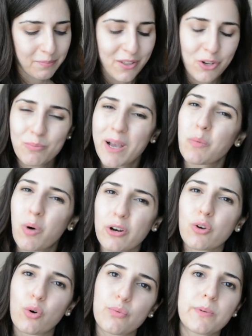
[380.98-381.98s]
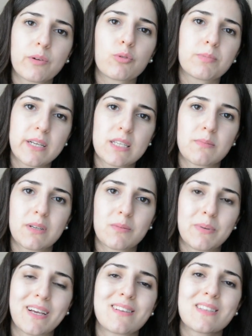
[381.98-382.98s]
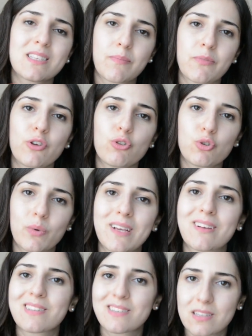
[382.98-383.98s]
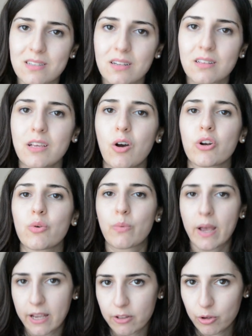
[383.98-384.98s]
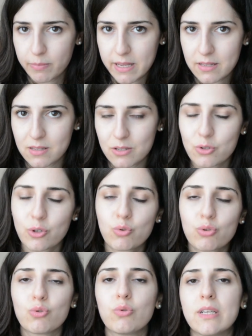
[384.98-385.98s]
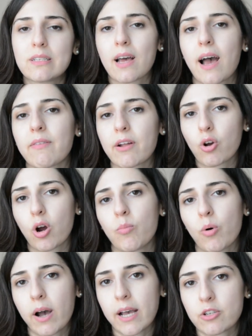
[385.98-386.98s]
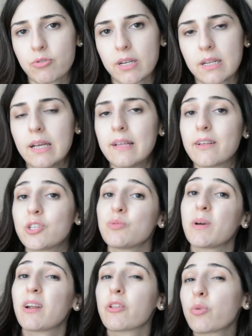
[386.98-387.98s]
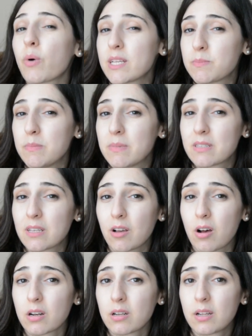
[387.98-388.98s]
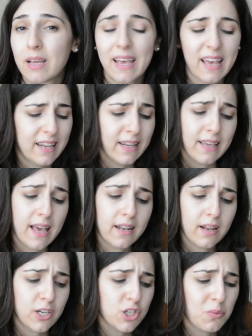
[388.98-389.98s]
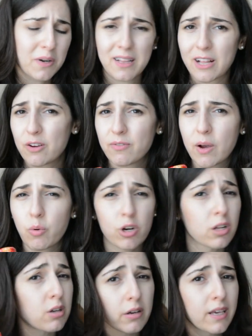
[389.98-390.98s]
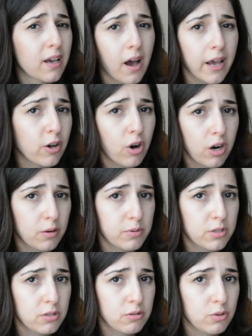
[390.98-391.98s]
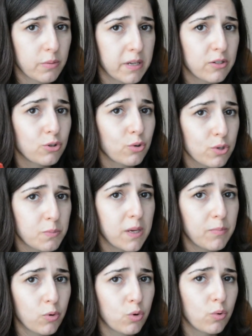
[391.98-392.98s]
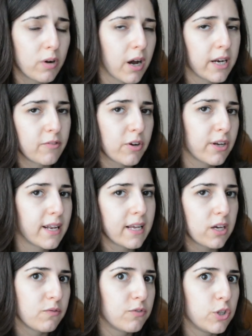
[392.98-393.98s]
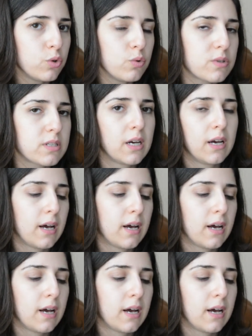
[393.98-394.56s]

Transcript: then you might want to go from your replacement because it's something you're doing consistently on a regular basis. So you do need to have that carbohydrate that you might otherwise be missing on. And again, I just want to clarify, we're not talking high carbs. So to those people who kind of are getting confused